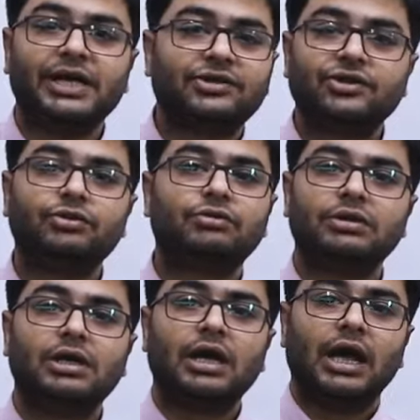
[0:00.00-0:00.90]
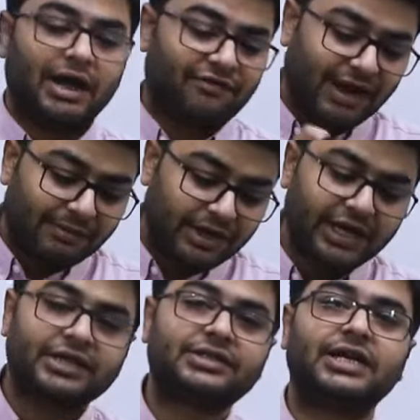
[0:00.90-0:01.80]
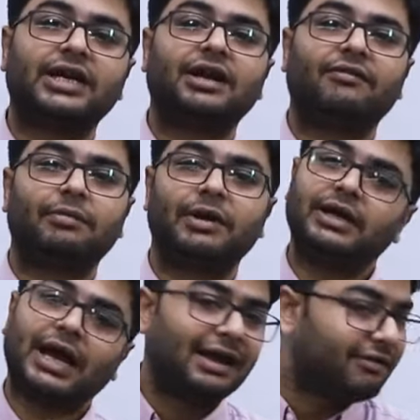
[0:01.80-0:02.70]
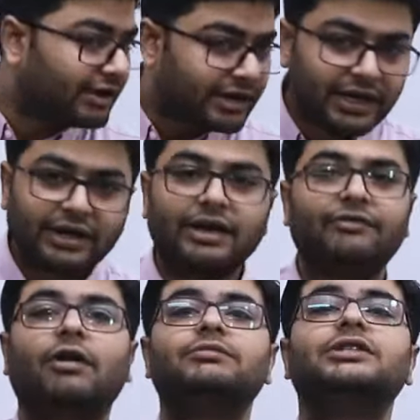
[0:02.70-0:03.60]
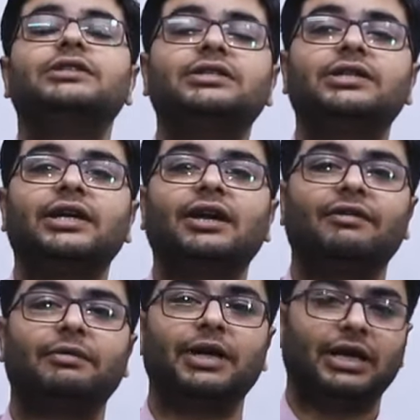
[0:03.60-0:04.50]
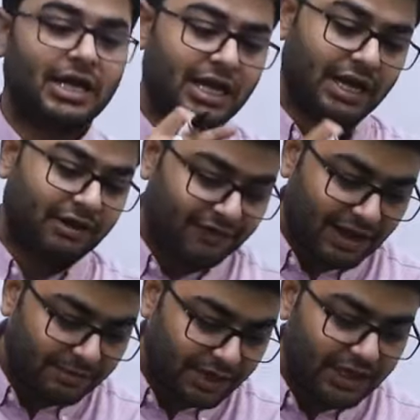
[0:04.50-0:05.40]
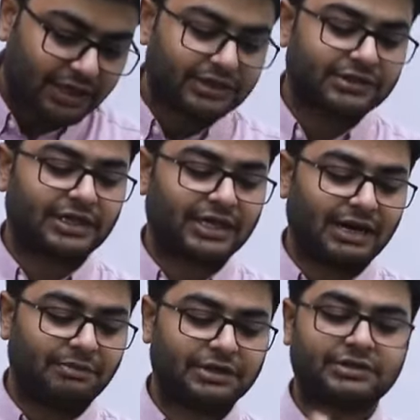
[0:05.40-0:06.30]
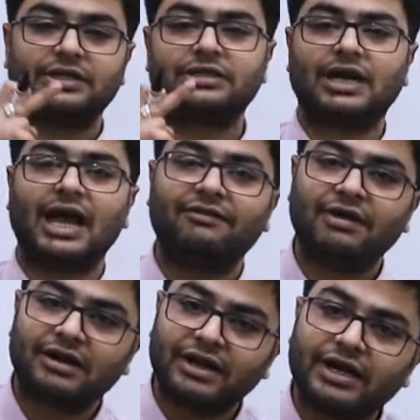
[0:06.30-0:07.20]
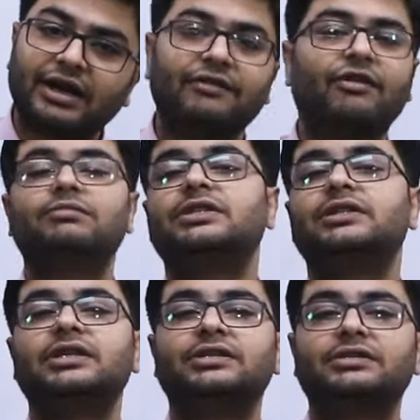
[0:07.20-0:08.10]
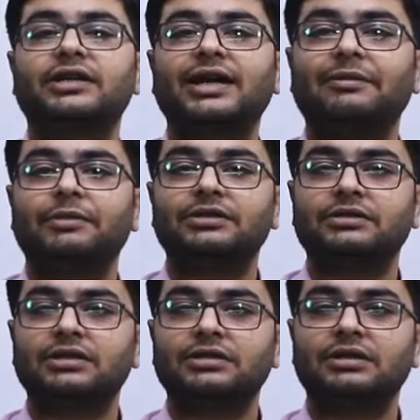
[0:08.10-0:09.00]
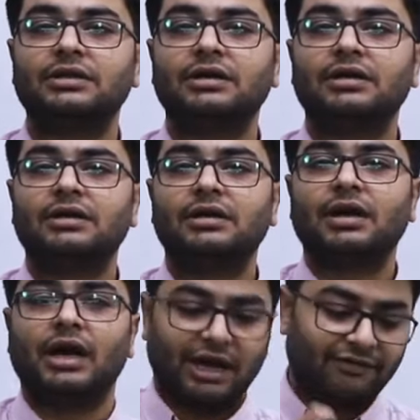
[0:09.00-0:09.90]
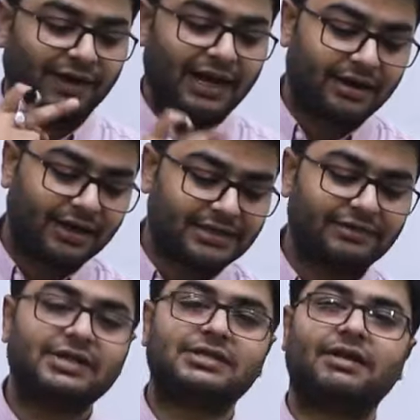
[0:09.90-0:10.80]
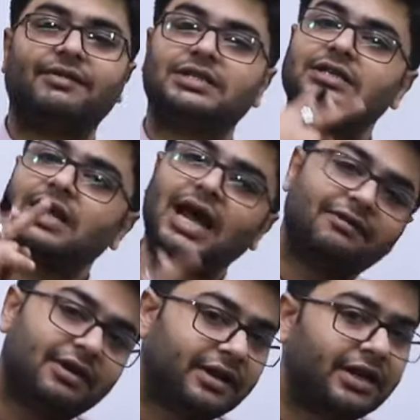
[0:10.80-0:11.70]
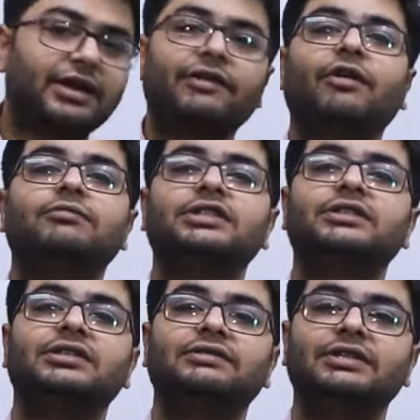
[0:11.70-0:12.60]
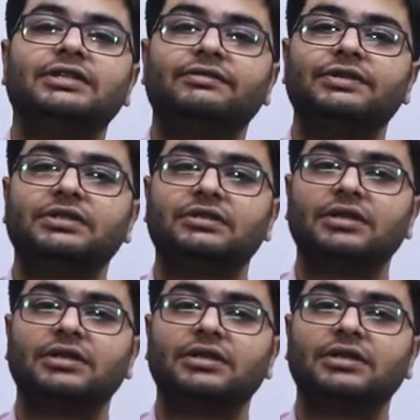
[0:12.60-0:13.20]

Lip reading: PSU. If I am reading state government, I will read reforms in the state government. If I am reading district administration, I will read reforms in the district administration. If I'll read civil services, I will read reforms in the civil service.